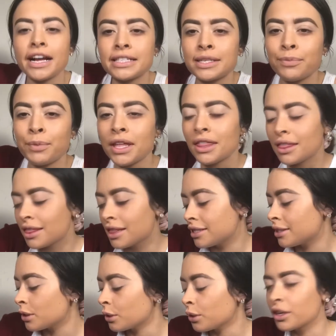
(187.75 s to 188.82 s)
had to put
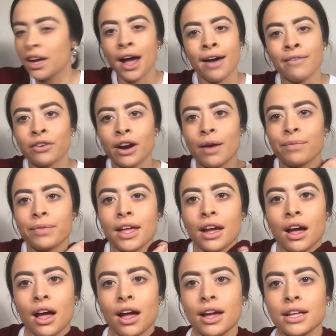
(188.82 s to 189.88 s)
this little cover-up thing
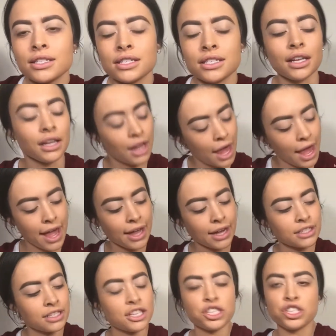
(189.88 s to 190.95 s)
on to
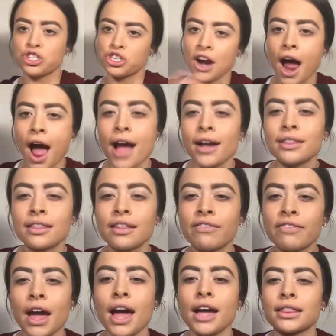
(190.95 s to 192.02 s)
like distract the
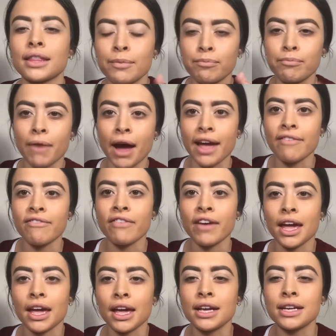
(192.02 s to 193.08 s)
fact that my
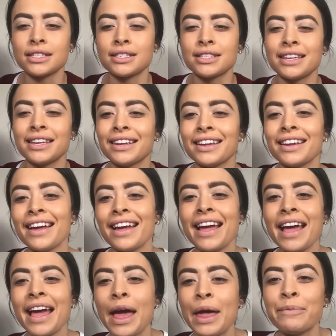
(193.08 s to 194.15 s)
face
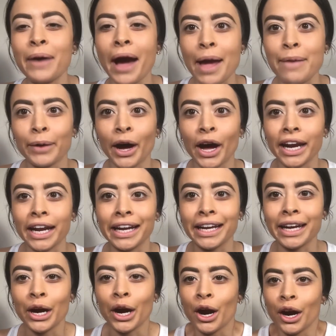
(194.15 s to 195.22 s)
and my
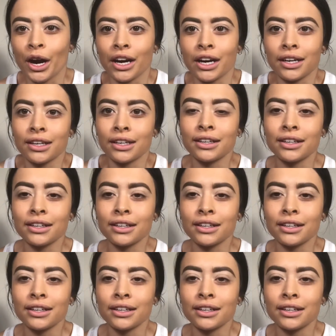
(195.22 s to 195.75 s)
body are...